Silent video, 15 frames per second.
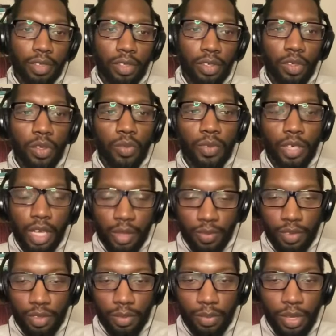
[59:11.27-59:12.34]
you were able
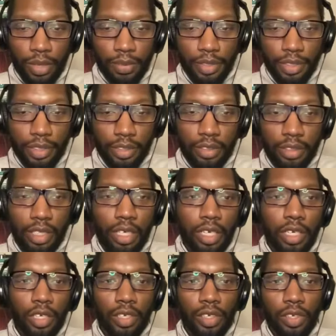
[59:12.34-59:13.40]
to publish
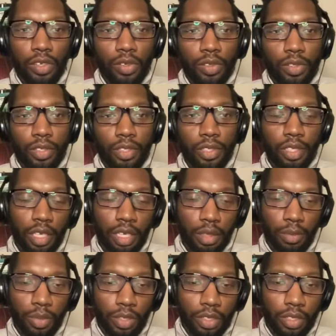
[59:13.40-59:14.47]
your
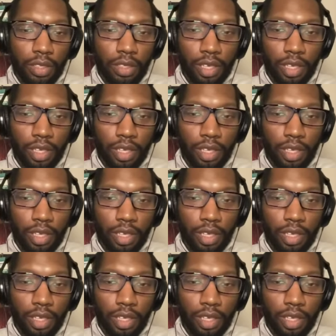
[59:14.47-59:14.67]
ebook,